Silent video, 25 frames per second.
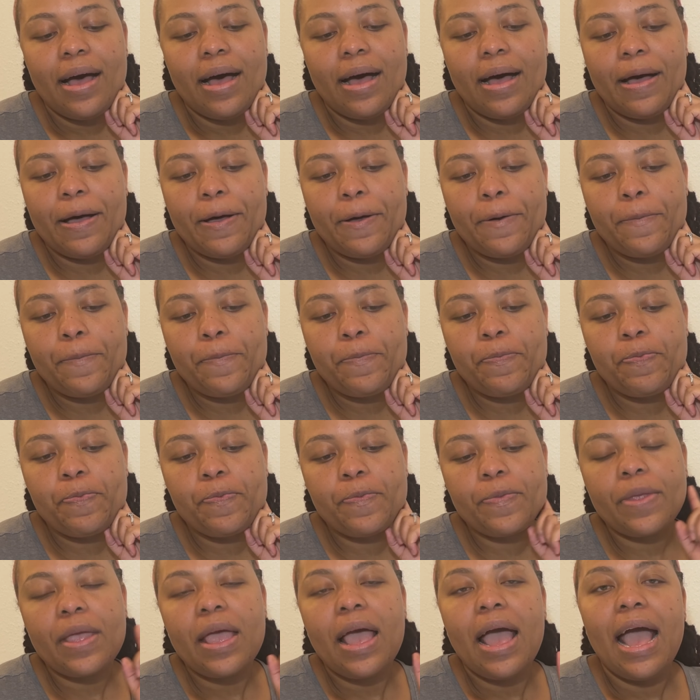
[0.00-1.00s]

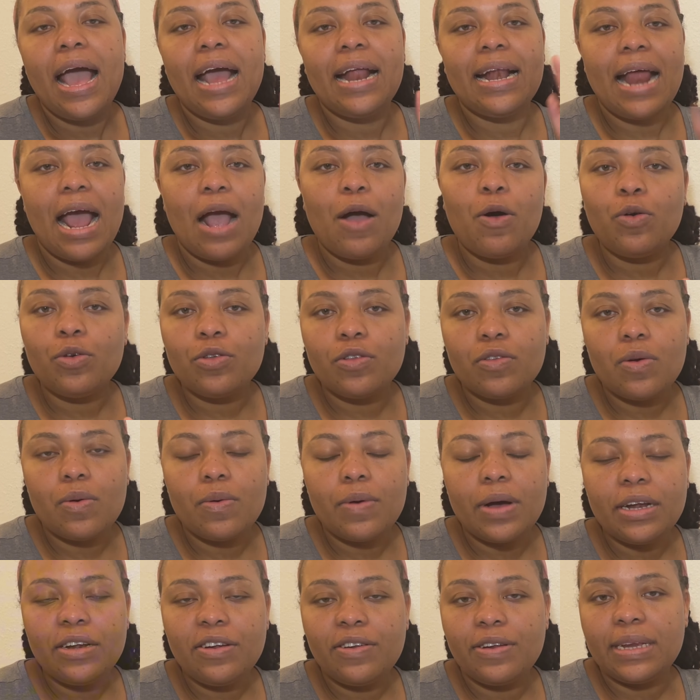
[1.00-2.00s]
And I
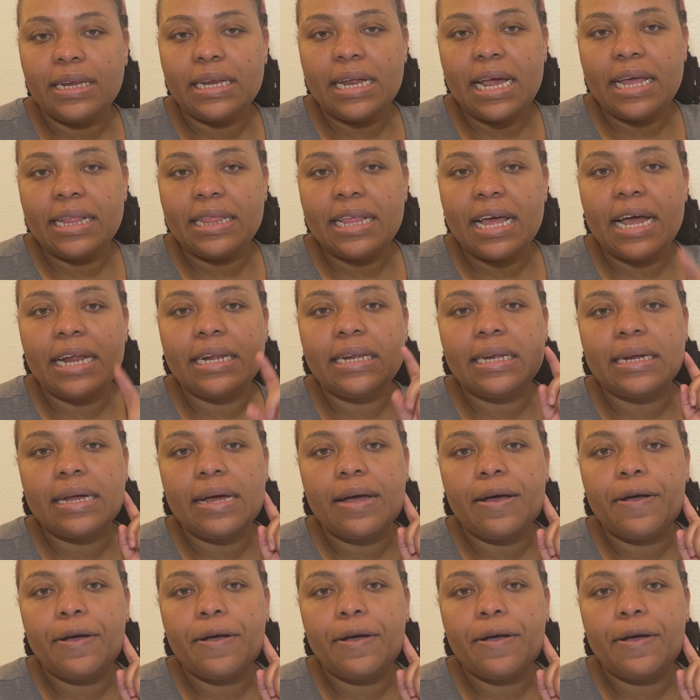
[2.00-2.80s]
also want to say that